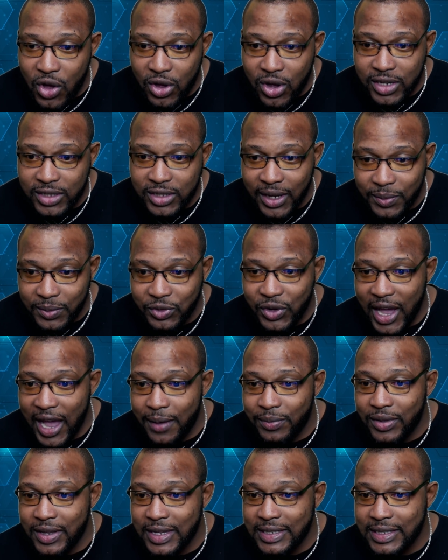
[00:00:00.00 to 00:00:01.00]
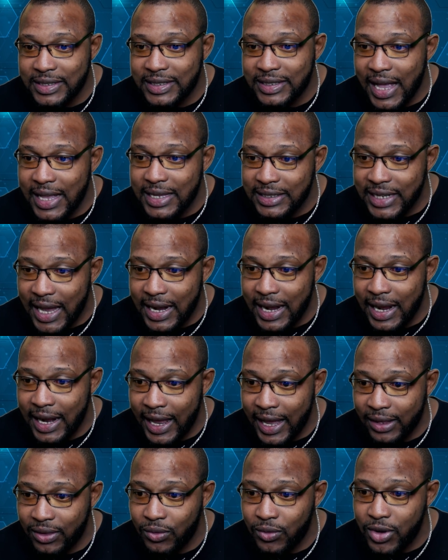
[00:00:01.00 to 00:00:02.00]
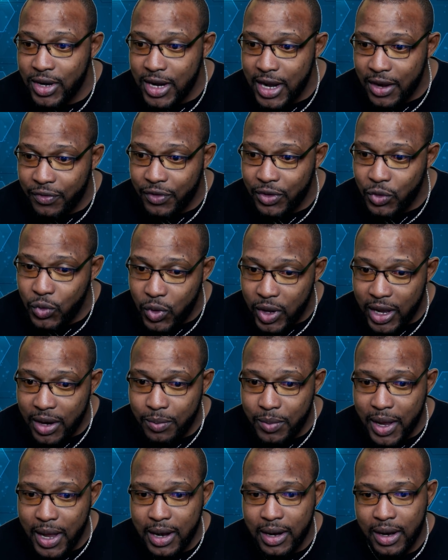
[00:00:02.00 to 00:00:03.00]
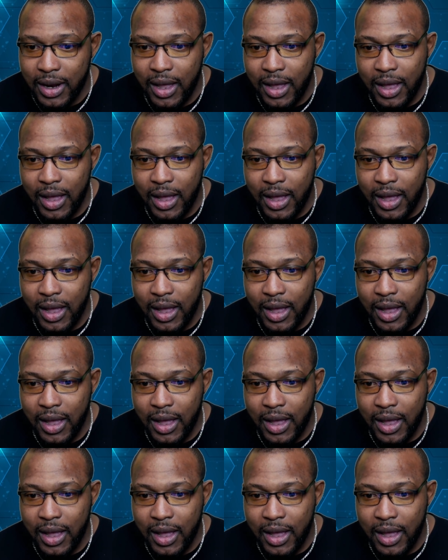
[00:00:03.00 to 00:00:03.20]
go subscribe to the second channel yet, you don't need to do it, man.